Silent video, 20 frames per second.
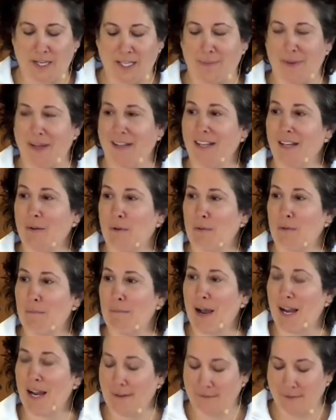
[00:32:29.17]
spending with
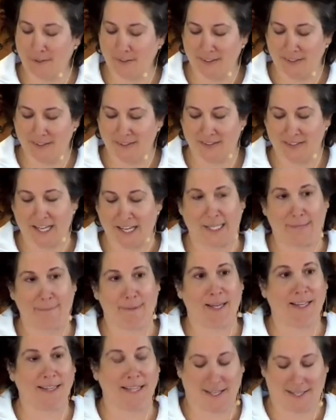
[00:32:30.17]
mindfulness and
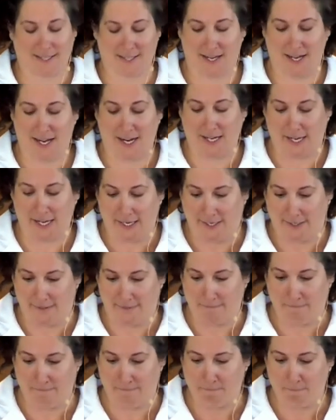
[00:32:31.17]
spend less than I can,